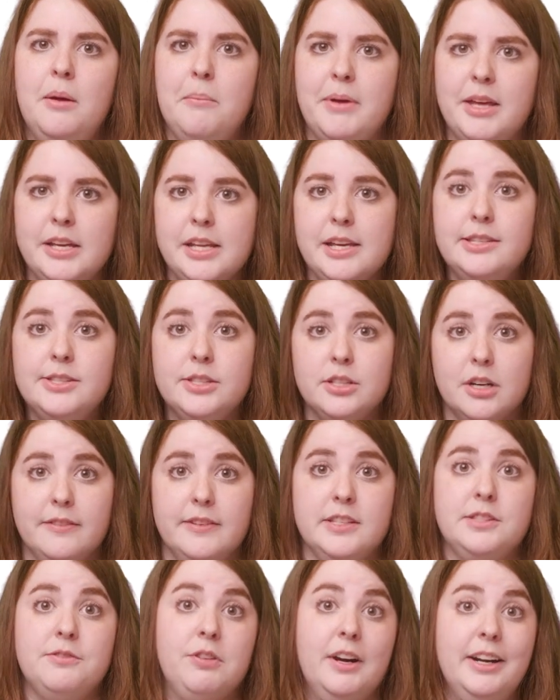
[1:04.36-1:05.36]
Many
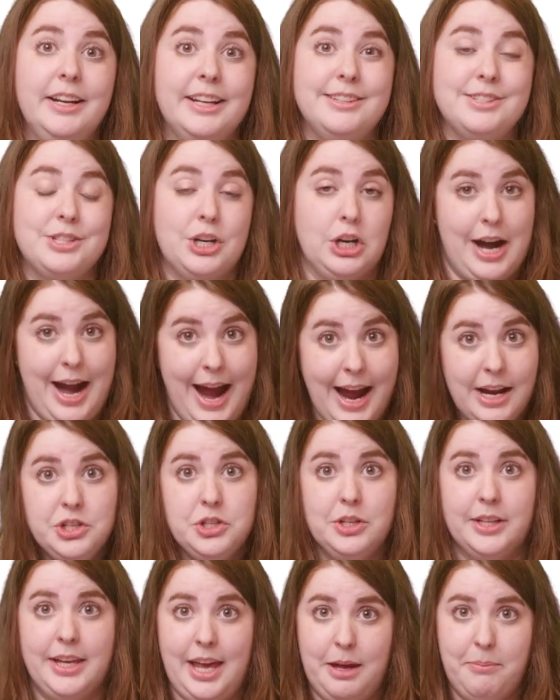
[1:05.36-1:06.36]
service front-ends are
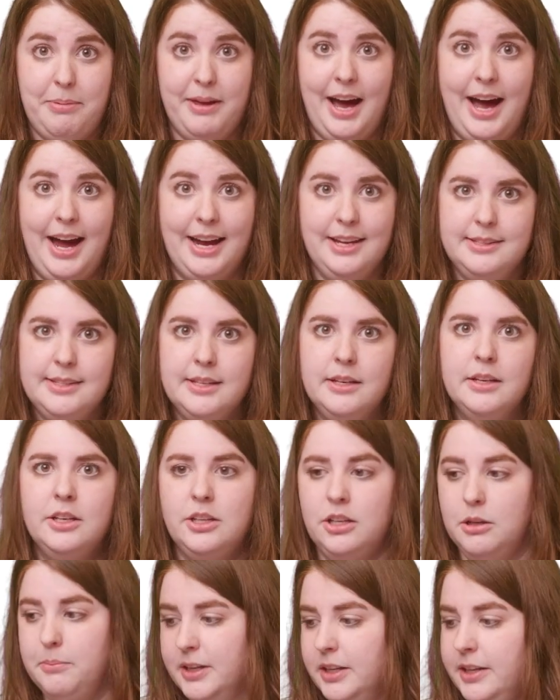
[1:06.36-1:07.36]
actually APIs.
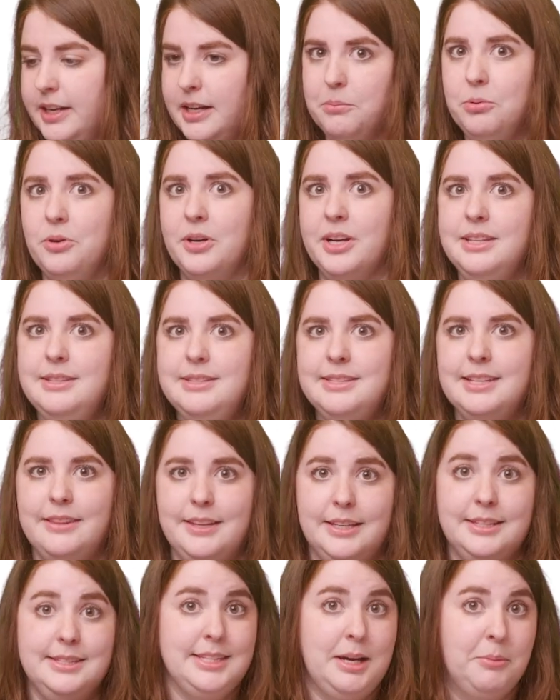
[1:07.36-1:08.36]
You build endpoints and
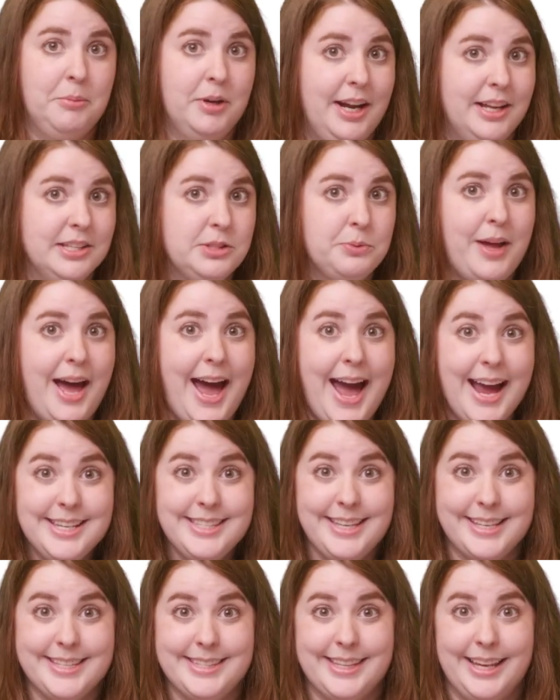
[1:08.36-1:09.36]
then someone else will
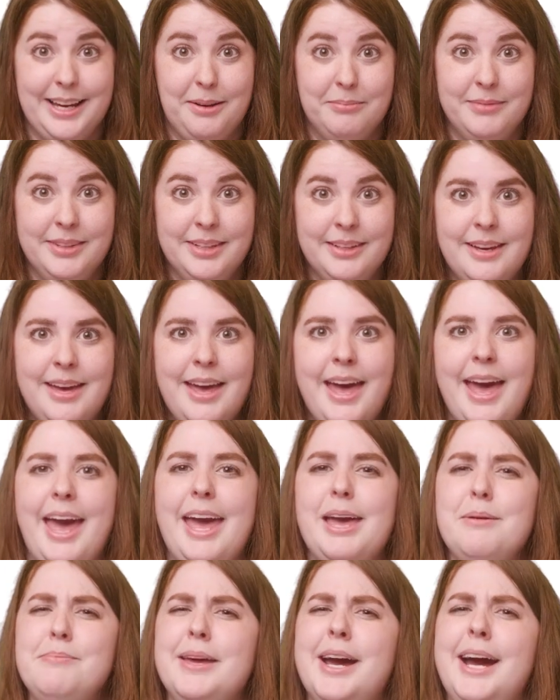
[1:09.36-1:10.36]
access them.
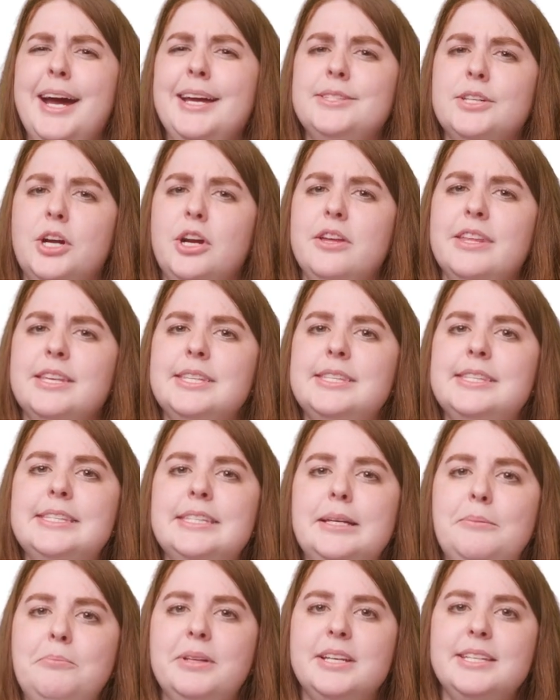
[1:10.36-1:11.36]
APIs are the
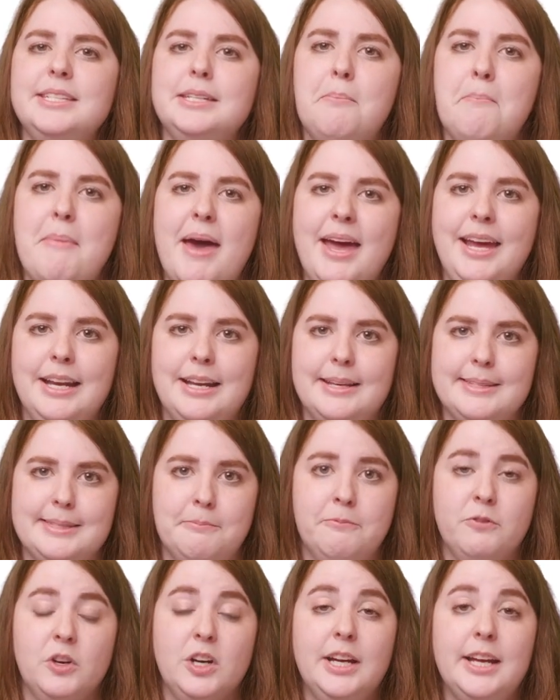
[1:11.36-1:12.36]
simplest
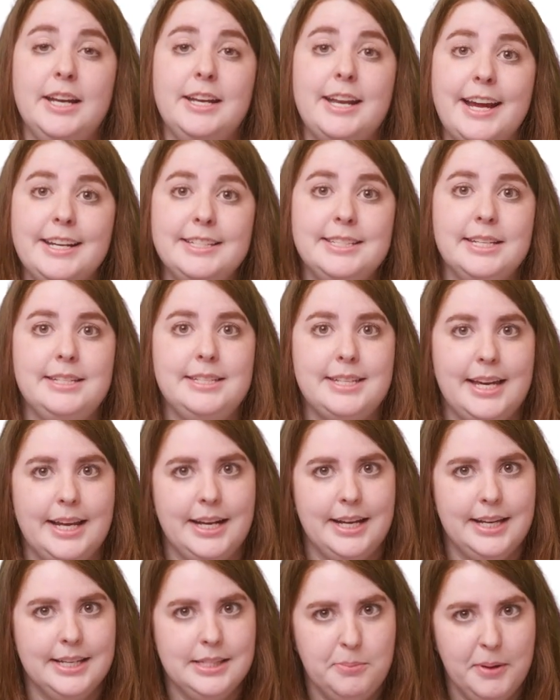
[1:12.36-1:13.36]
mechanism for connected
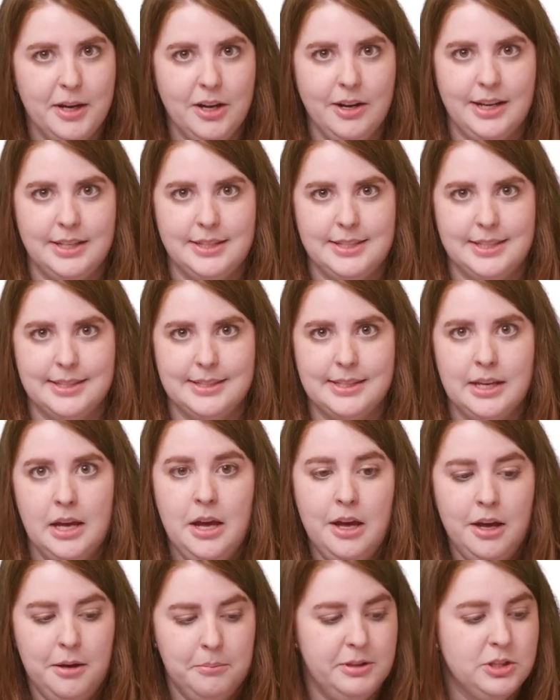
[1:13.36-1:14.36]
data experiences
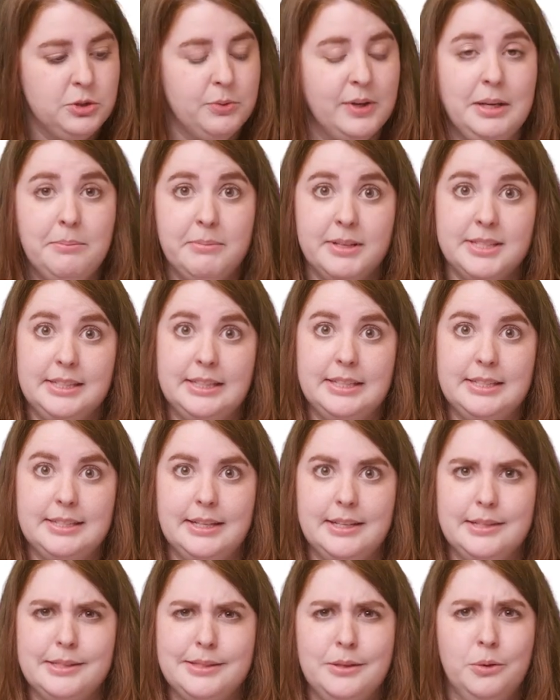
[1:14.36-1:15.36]
between
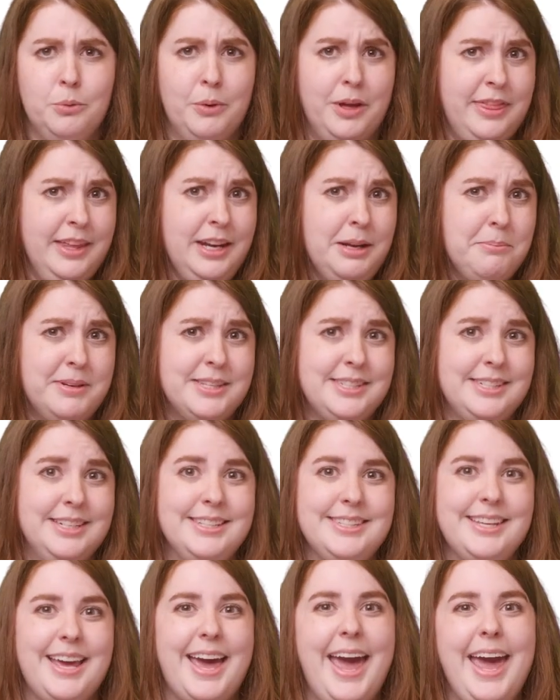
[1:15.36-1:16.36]
businesses, within a
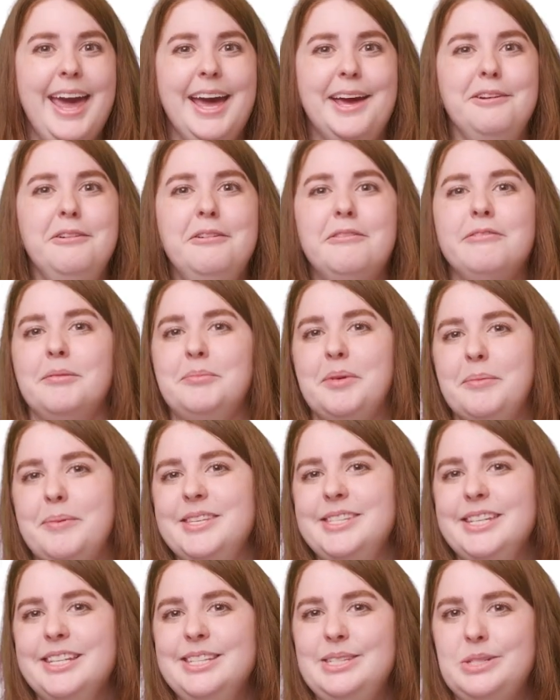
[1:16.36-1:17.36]
business, and from a
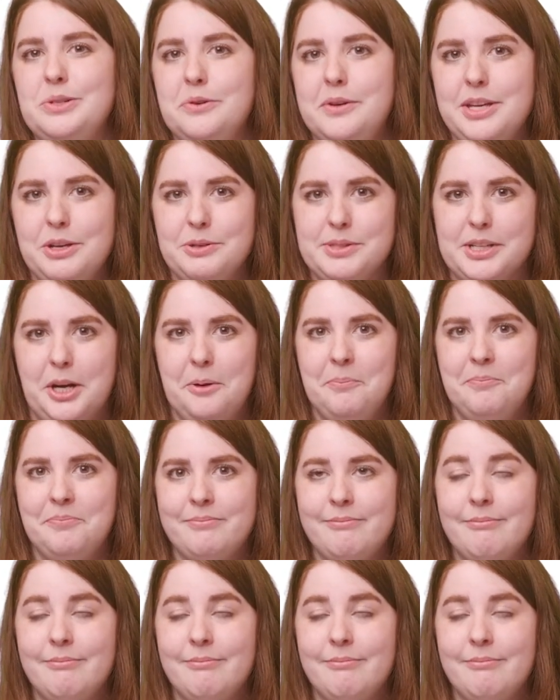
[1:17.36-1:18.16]
business to a user.